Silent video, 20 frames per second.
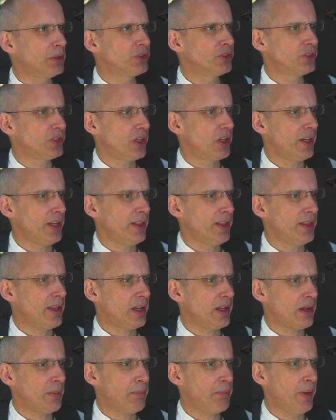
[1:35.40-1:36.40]
site
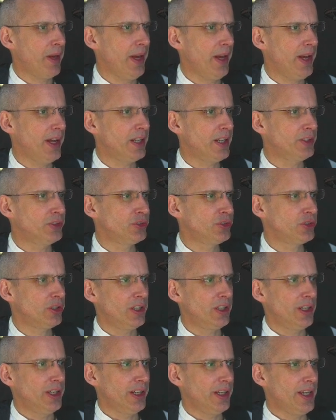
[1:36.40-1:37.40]
that appears
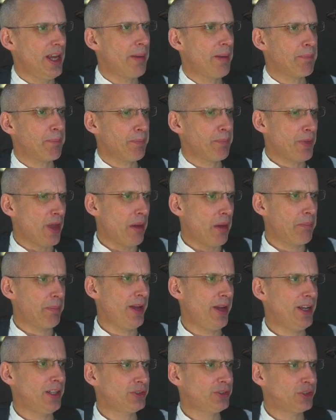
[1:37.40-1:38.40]

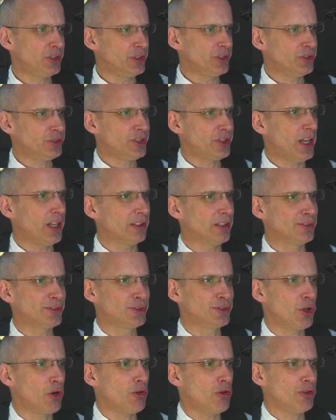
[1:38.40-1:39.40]
to sell
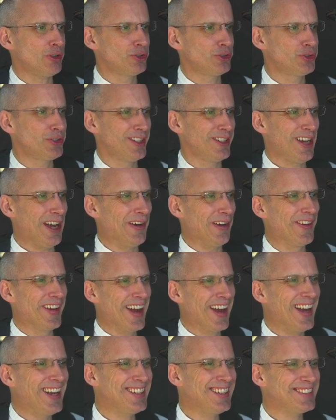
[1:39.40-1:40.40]
socks.
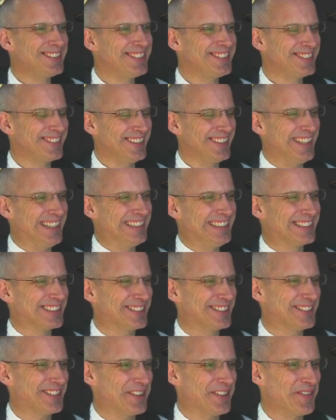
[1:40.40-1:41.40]
Okay, this is an interesting